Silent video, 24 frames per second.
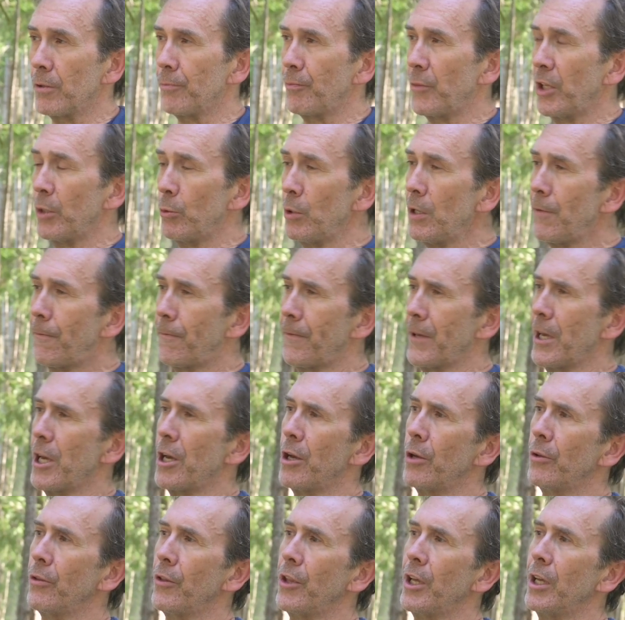And we
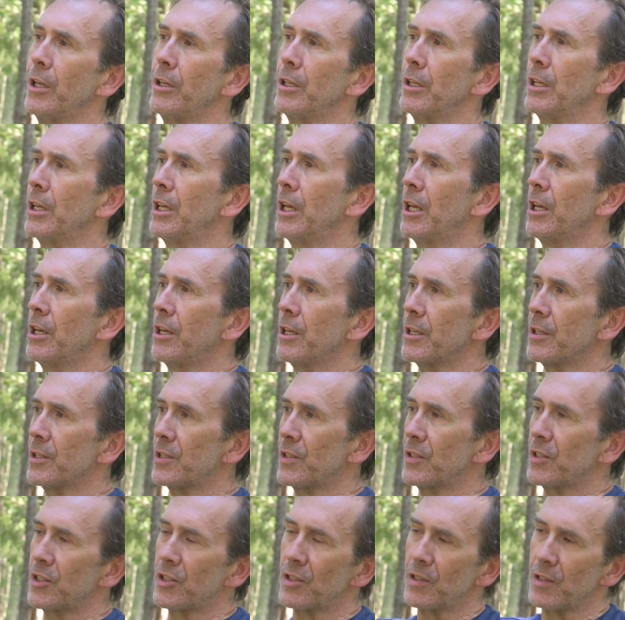found that
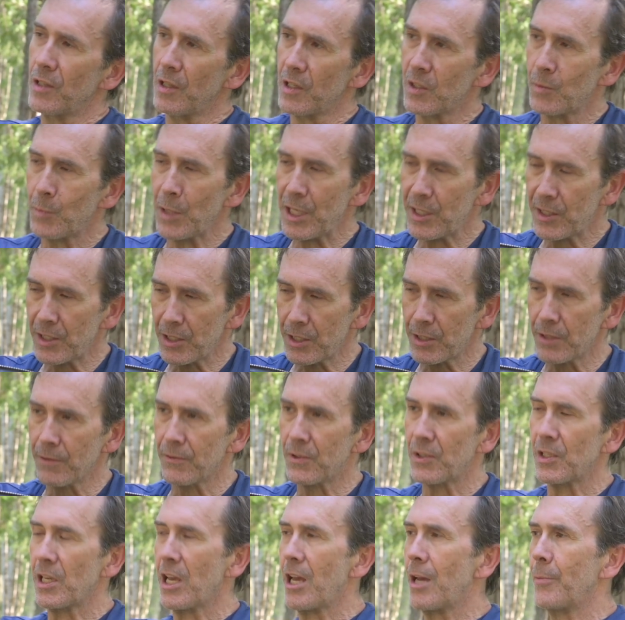the species of
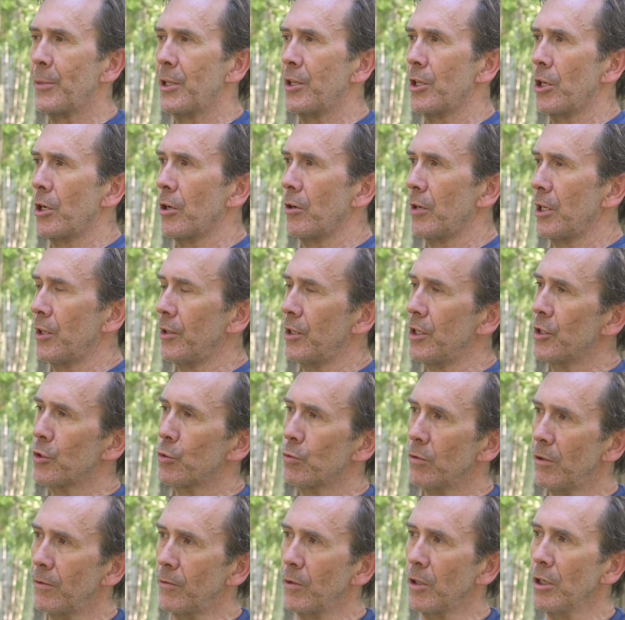salmon that are in this
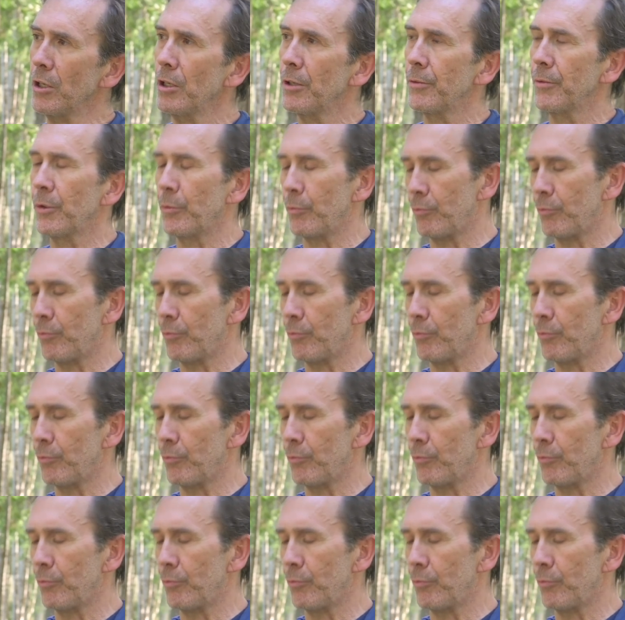river,